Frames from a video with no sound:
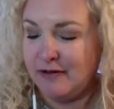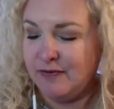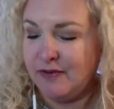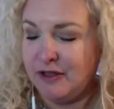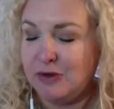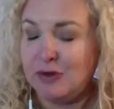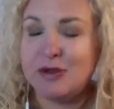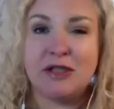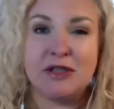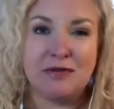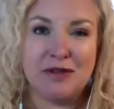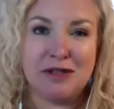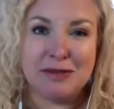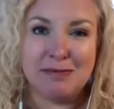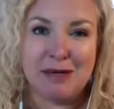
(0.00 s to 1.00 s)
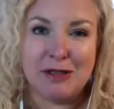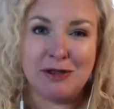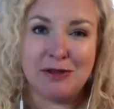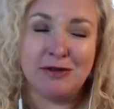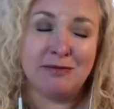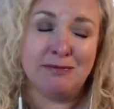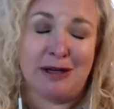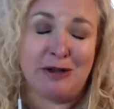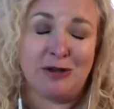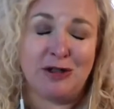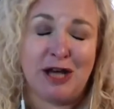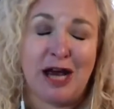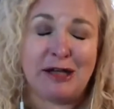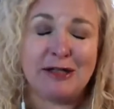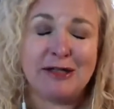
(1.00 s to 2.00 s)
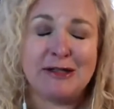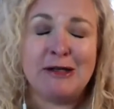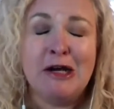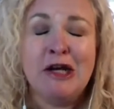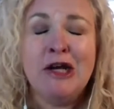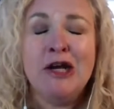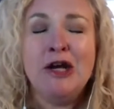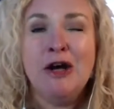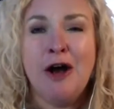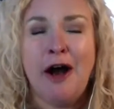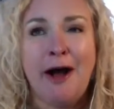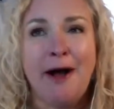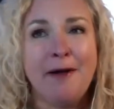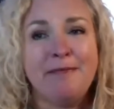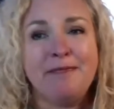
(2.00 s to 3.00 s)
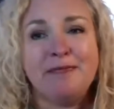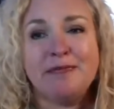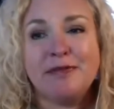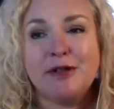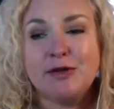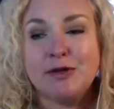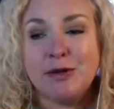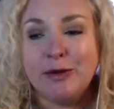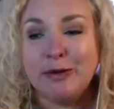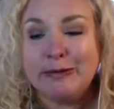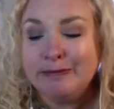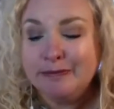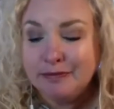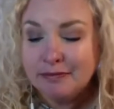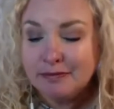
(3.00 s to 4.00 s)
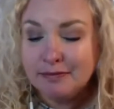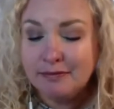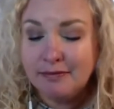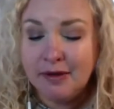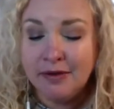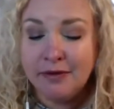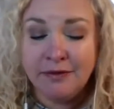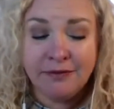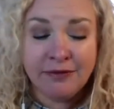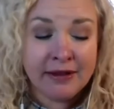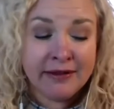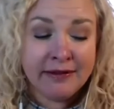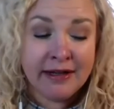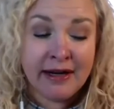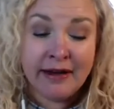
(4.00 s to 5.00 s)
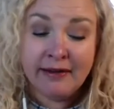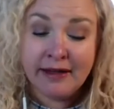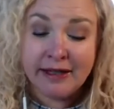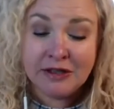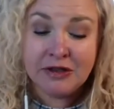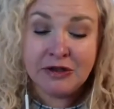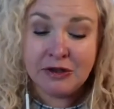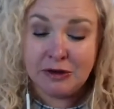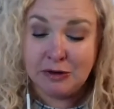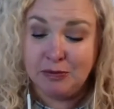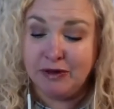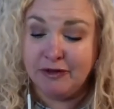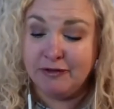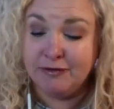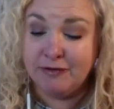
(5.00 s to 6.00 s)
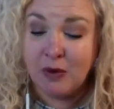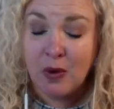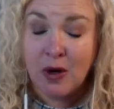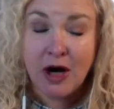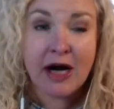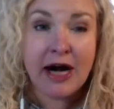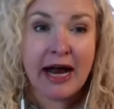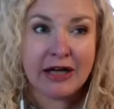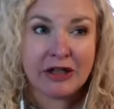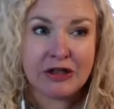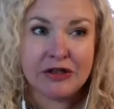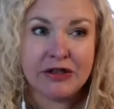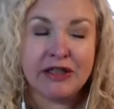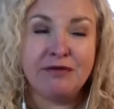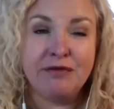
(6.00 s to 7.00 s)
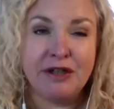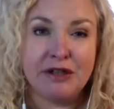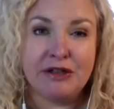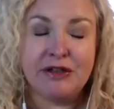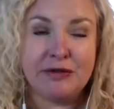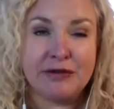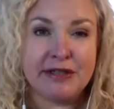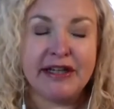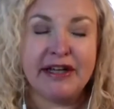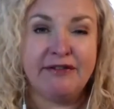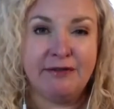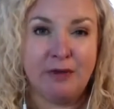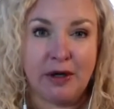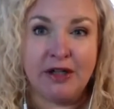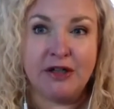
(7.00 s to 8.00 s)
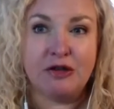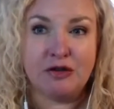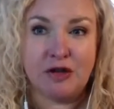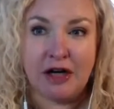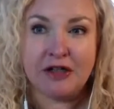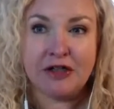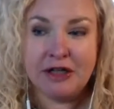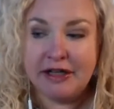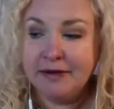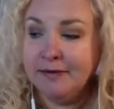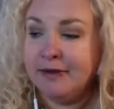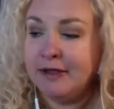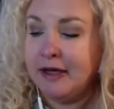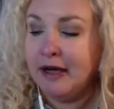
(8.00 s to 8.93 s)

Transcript: the usage of these mentor texts. So the thing that I like to do before actually really using it for instruction